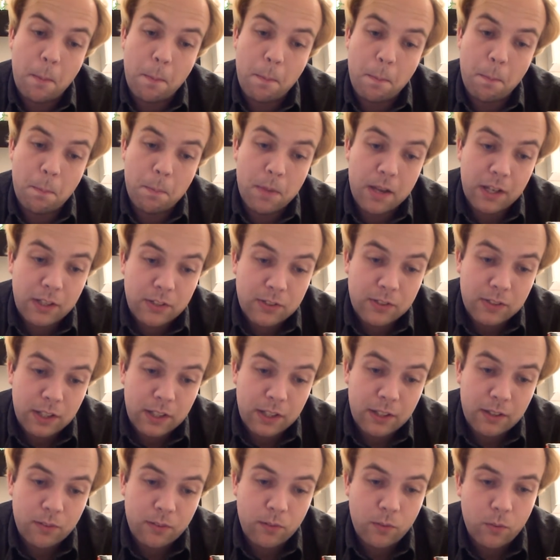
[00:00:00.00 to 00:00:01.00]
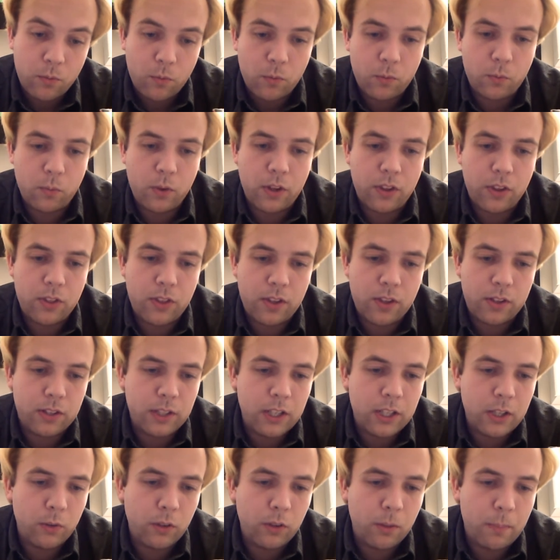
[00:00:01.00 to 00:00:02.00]
Mix it with an
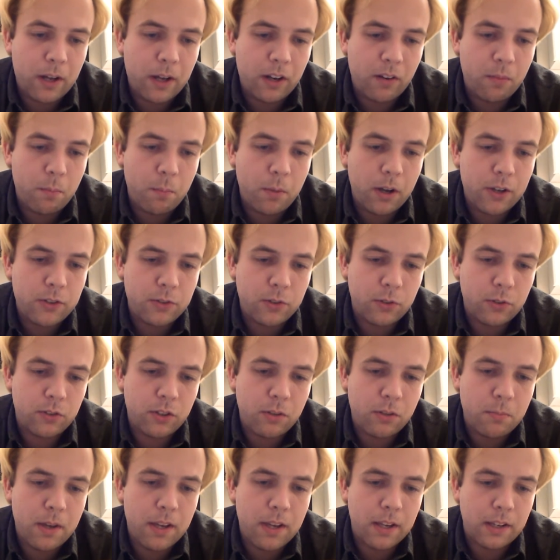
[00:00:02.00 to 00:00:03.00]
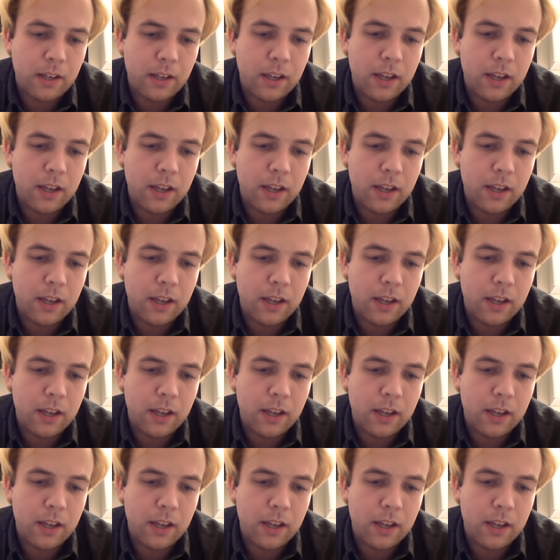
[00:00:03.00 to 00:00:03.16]
equal amount of mustard to make